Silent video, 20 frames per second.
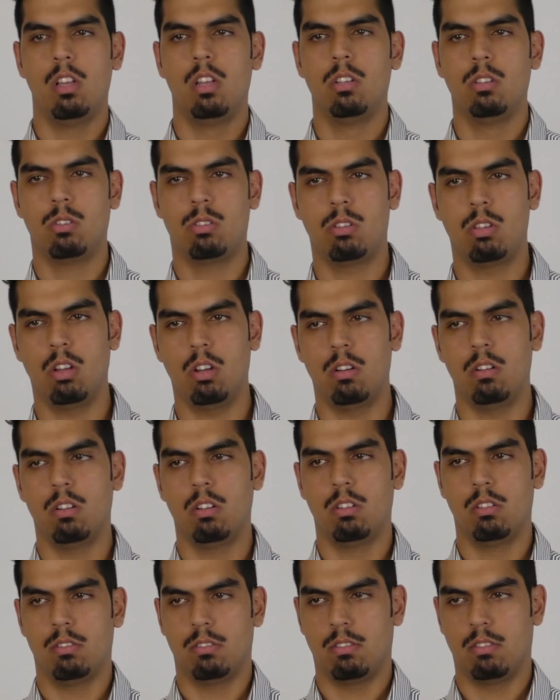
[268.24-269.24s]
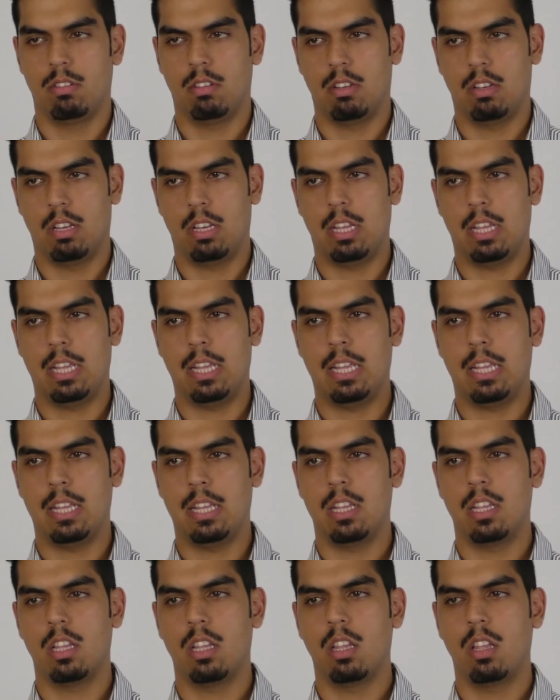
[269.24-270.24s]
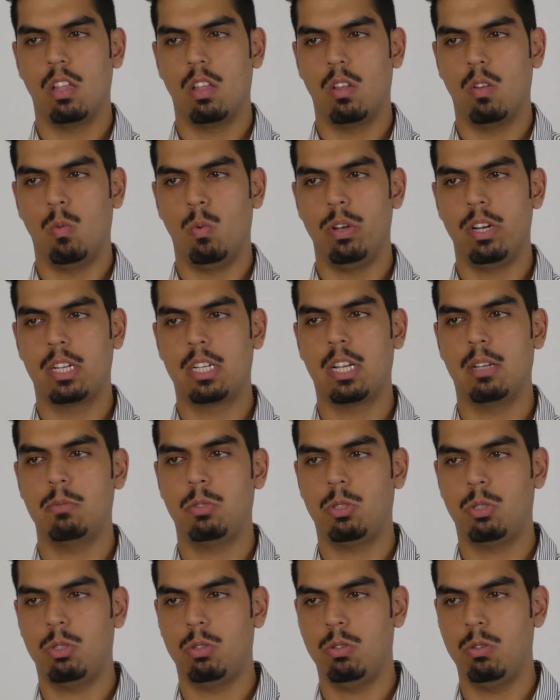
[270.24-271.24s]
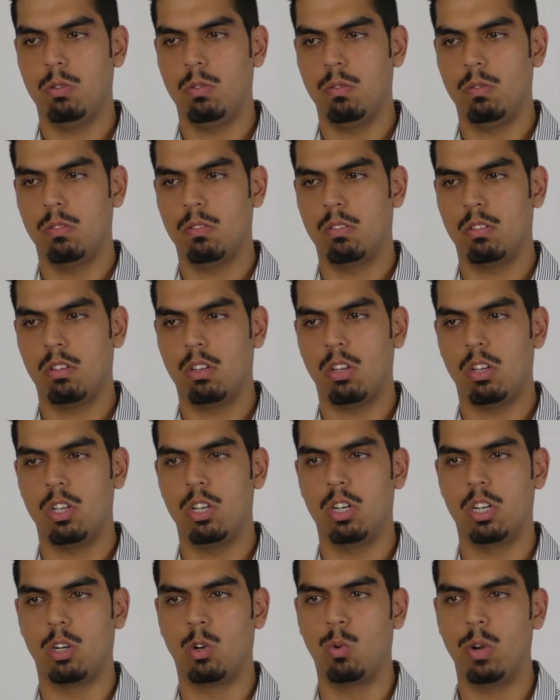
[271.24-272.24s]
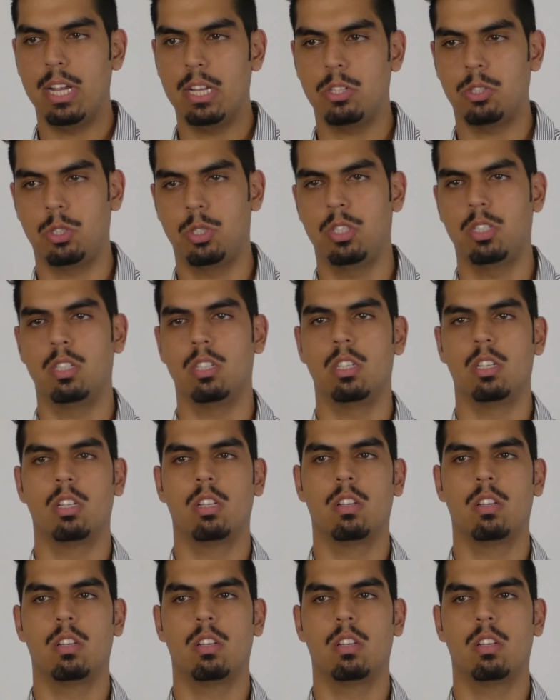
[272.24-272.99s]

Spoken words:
So, when it comes to your aggression,